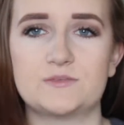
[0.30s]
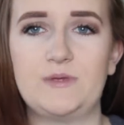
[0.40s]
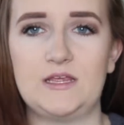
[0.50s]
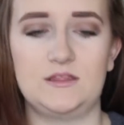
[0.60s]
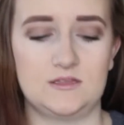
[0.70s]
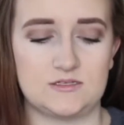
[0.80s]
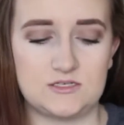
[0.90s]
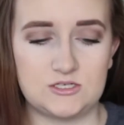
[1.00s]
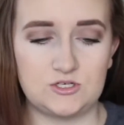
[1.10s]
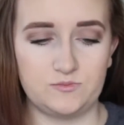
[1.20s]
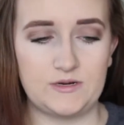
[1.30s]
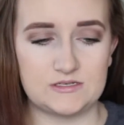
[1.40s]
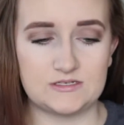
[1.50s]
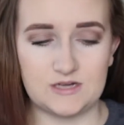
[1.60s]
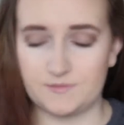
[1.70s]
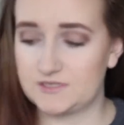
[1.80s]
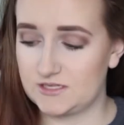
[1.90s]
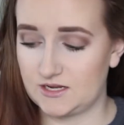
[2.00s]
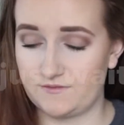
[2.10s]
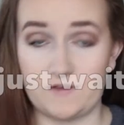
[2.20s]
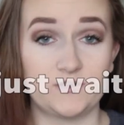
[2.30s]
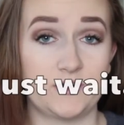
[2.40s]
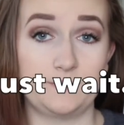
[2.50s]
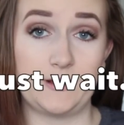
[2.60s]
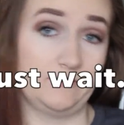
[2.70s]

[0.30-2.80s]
must be the stupidest, dumbest thing I've ever done in my